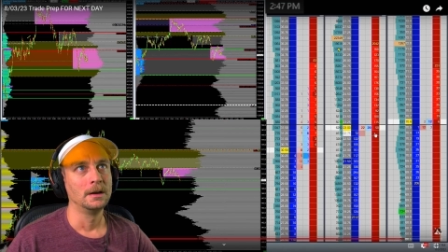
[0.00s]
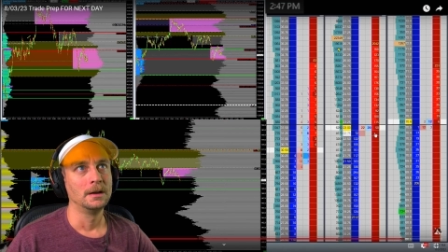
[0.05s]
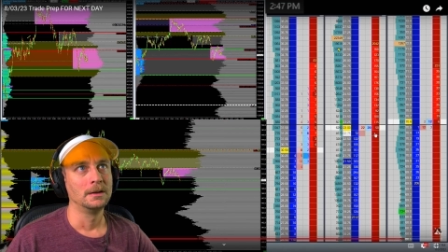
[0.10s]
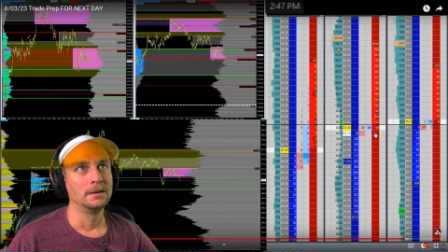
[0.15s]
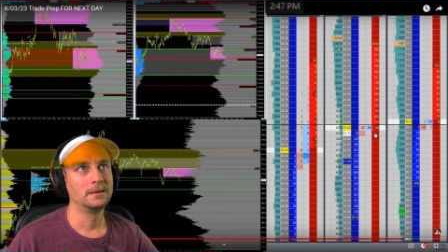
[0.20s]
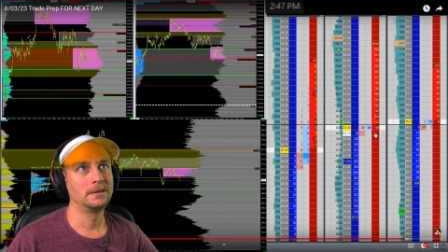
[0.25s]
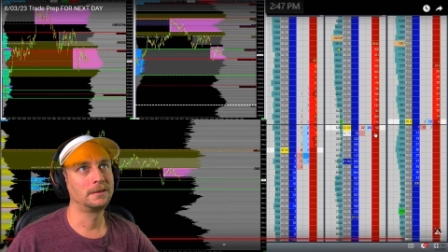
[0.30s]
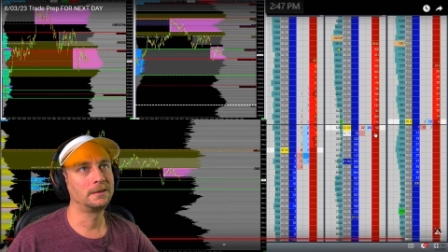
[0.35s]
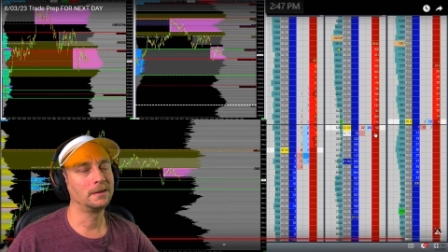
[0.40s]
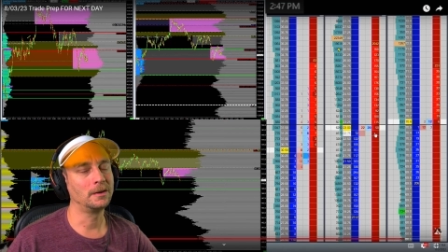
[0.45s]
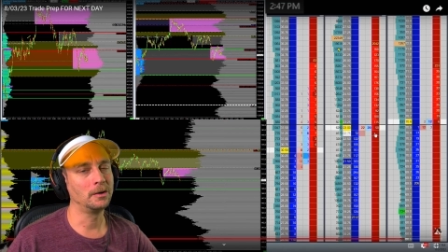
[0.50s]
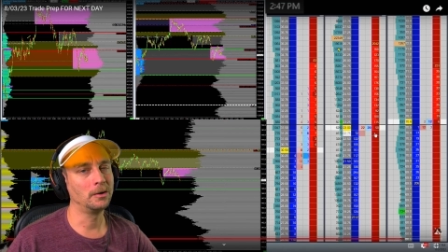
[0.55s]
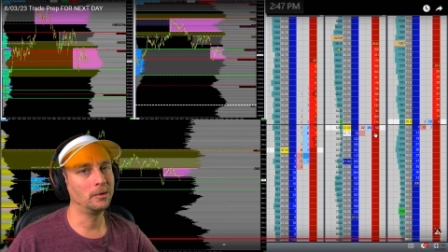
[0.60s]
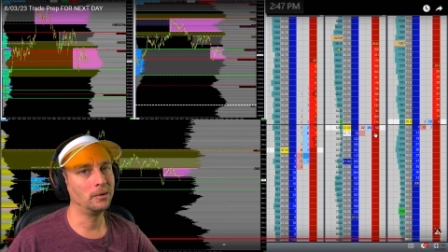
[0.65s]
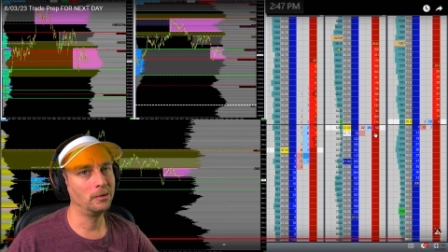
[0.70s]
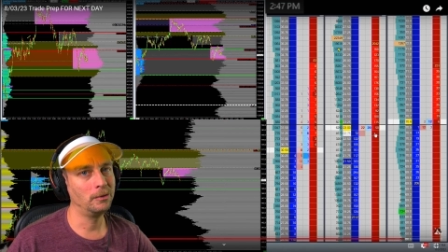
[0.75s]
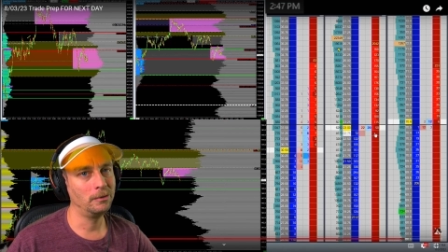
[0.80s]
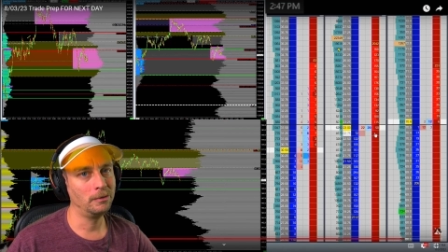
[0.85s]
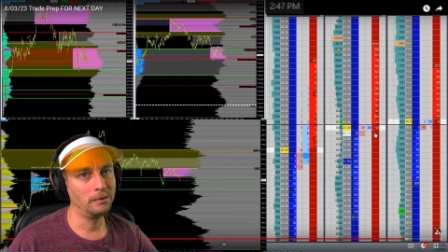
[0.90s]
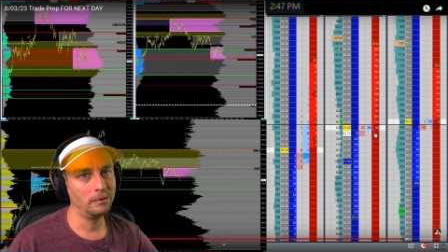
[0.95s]

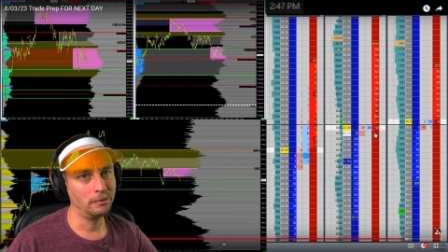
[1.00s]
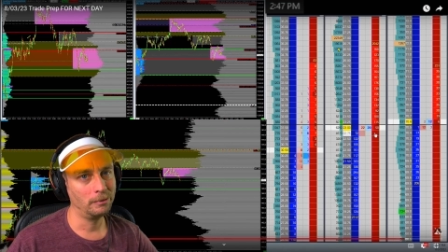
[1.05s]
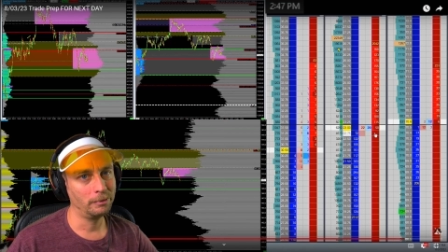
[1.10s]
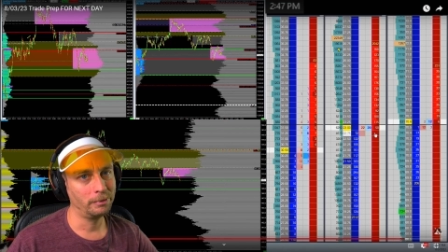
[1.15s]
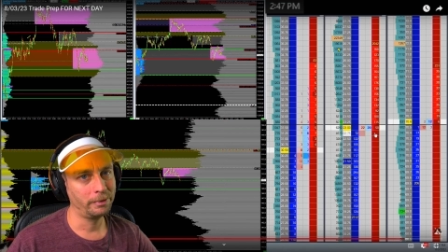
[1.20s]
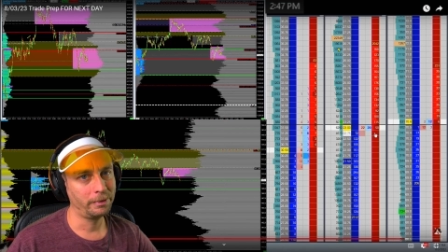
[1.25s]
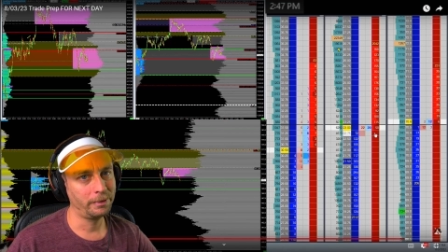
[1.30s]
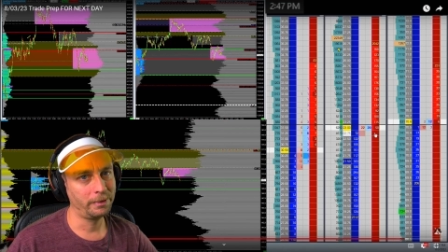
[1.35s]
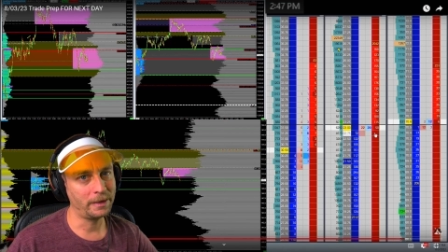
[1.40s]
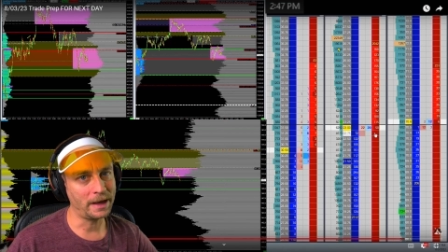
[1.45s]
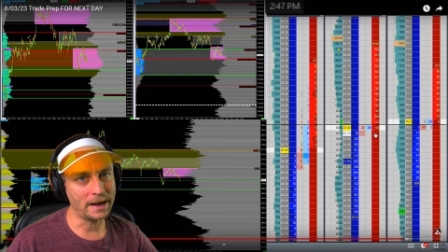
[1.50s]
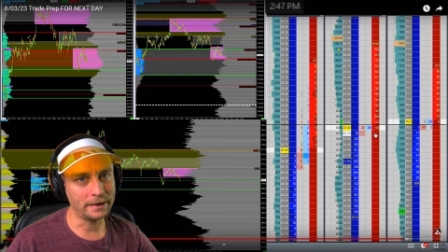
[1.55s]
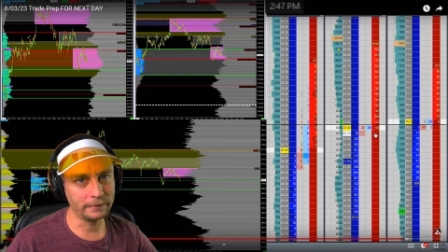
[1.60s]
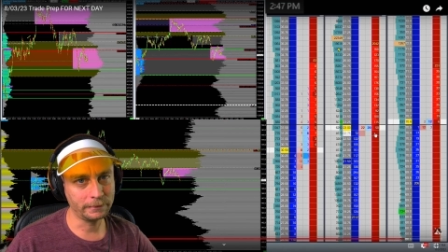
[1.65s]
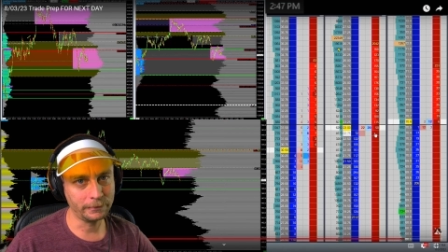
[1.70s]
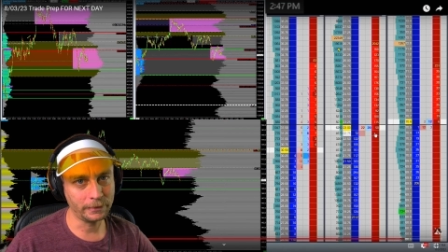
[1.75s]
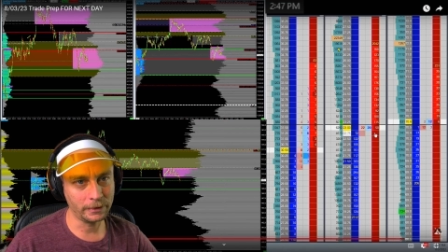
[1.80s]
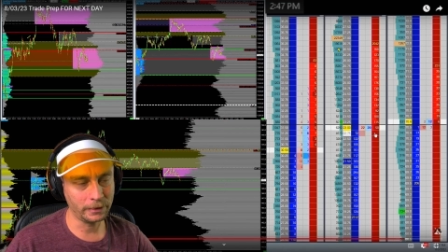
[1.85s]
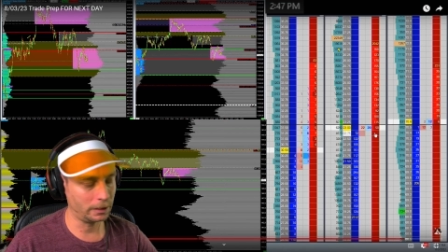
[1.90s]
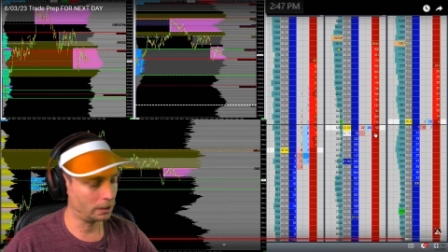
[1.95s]
So that's
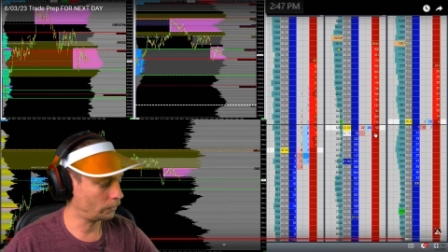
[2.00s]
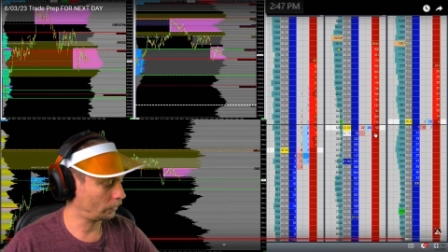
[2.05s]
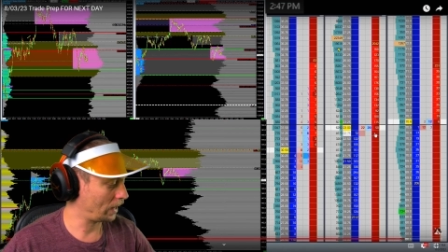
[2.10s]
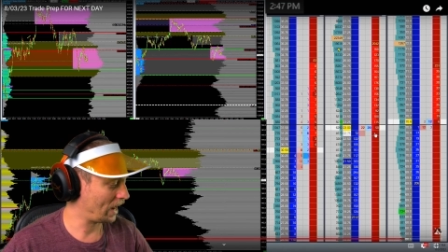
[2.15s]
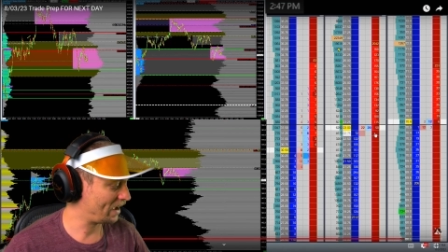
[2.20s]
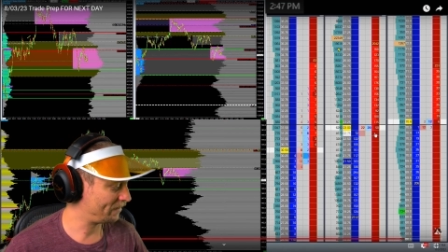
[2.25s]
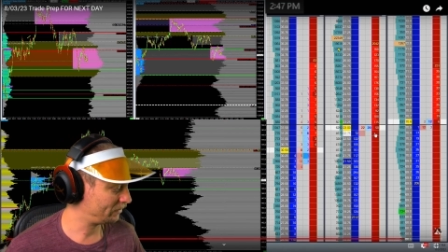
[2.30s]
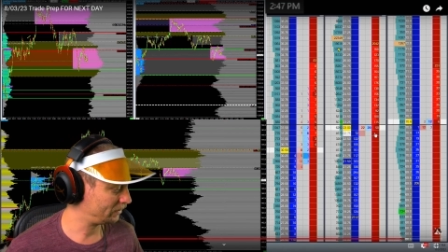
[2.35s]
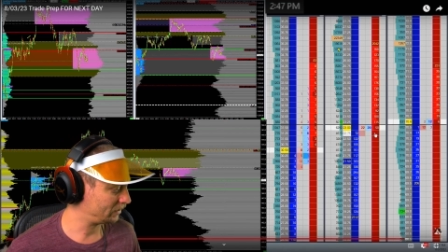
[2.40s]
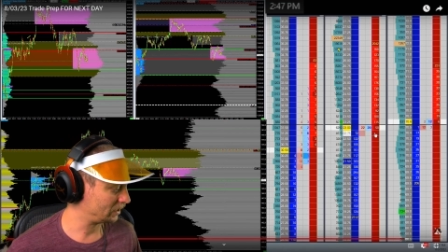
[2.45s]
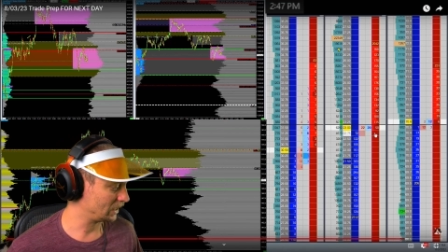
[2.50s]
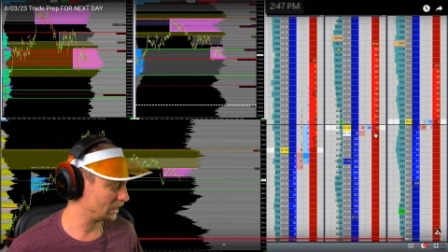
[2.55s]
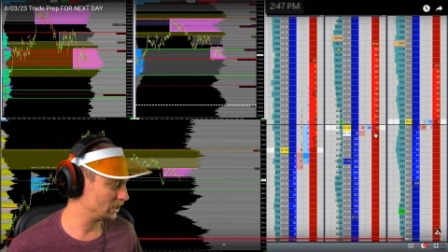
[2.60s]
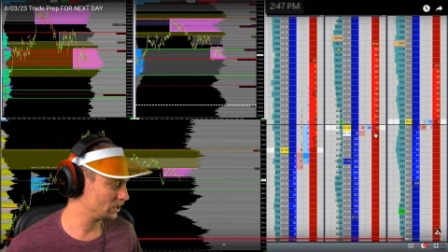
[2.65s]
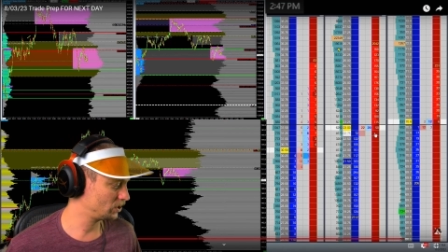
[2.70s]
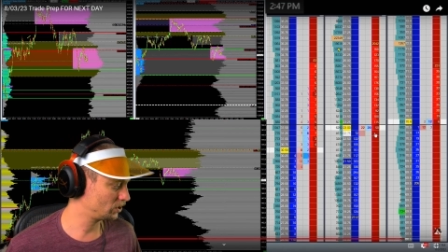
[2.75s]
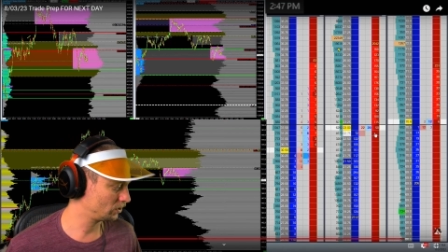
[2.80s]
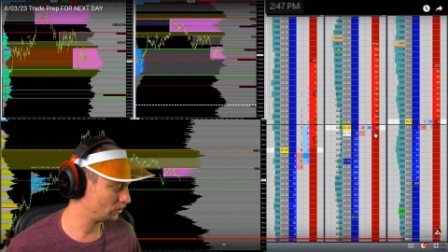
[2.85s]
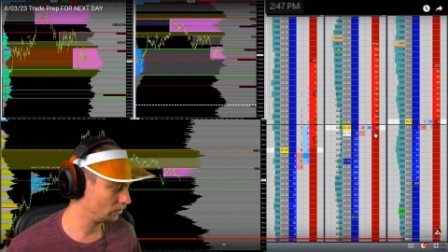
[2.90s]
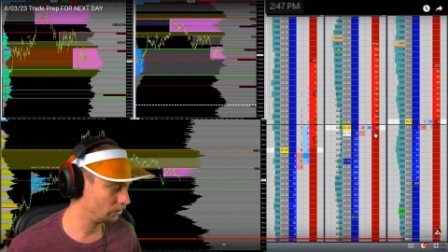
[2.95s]
very
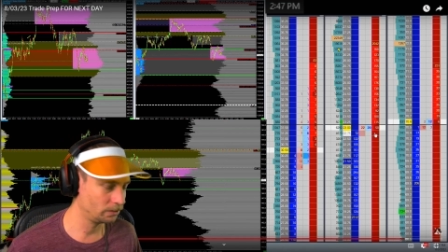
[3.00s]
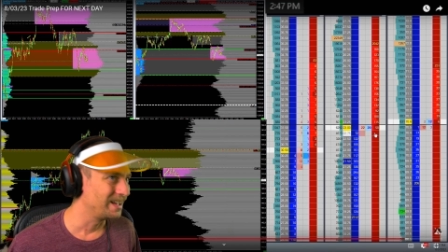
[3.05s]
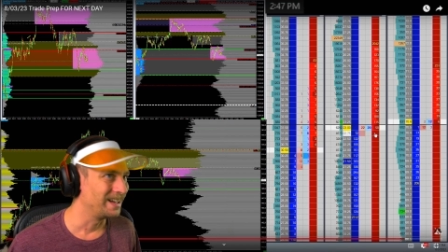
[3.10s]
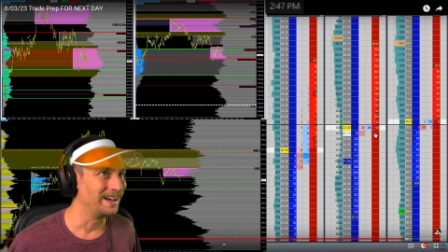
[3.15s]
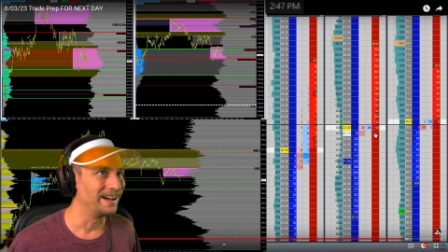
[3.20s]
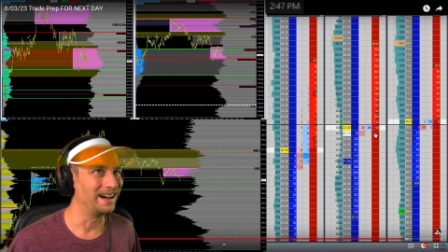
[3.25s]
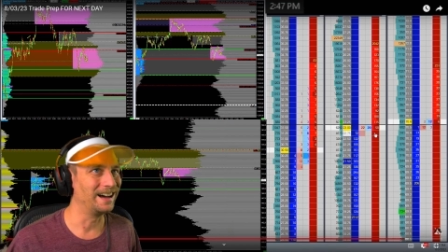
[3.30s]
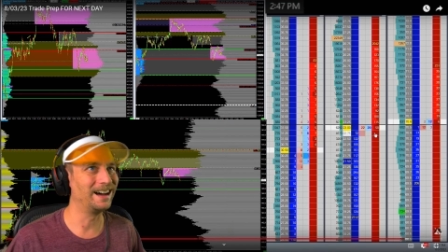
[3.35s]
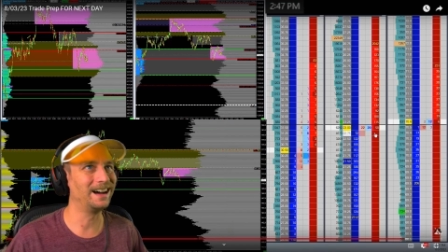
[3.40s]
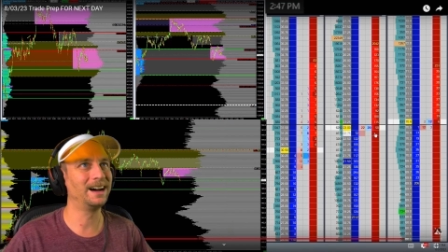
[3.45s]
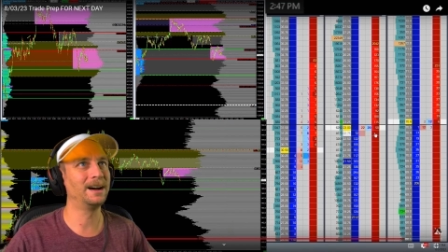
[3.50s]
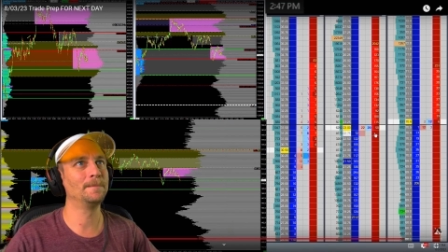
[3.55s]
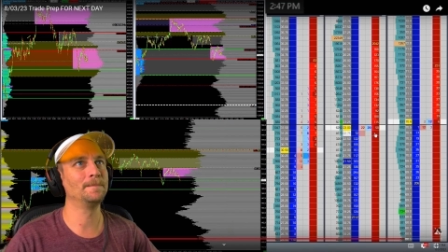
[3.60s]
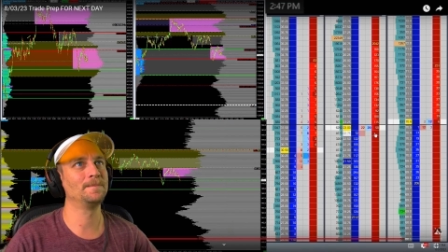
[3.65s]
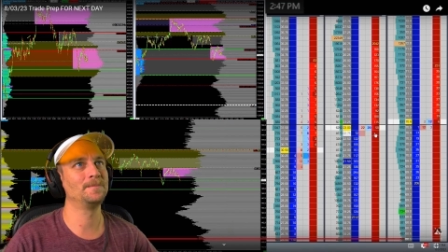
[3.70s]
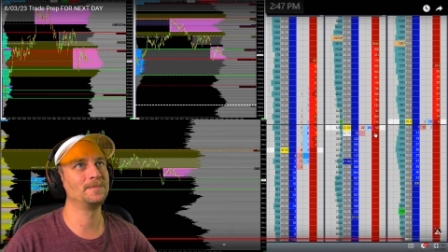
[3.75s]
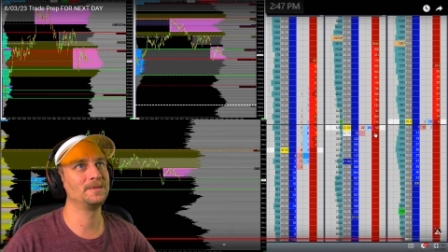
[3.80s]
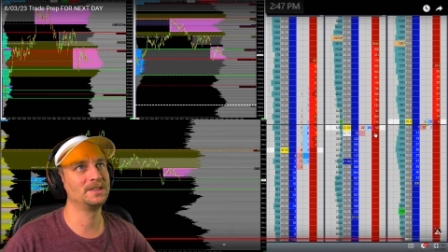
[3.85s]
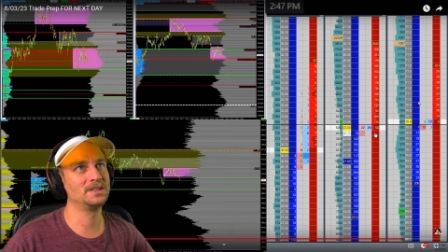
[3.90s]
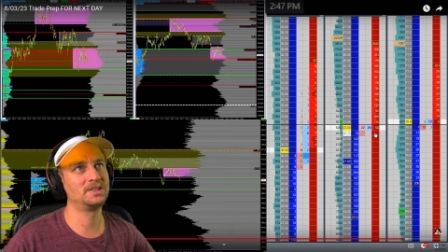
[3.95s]
gravitational.
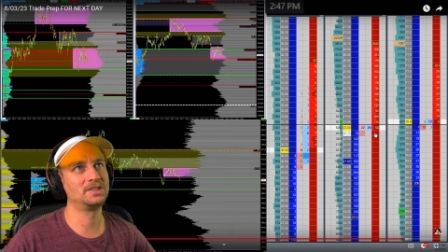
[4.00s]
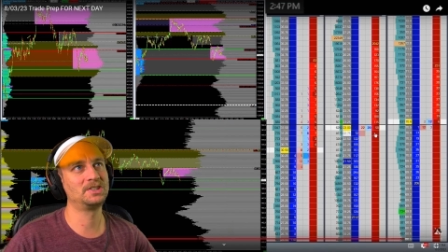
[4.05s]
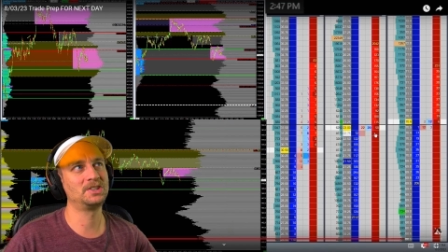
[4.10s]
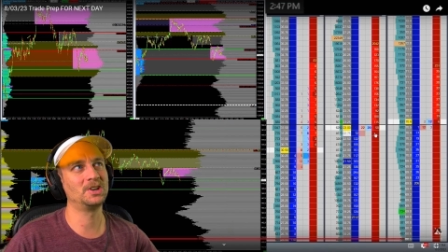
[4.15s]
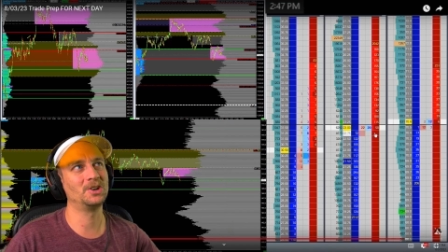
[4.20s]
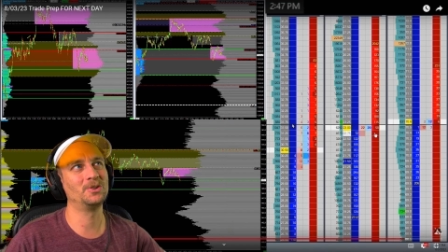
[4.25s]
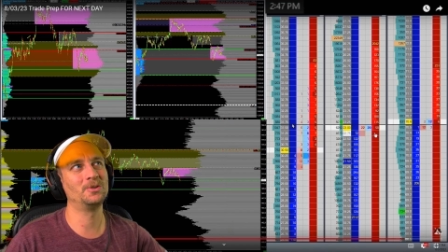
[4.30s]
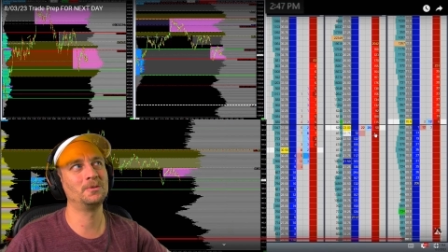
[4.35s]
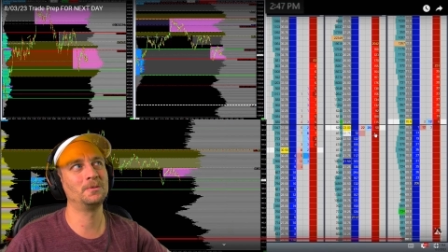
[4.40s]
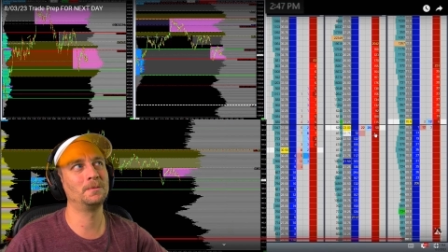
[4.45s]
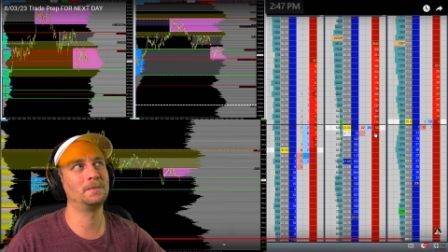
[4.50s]
Um, so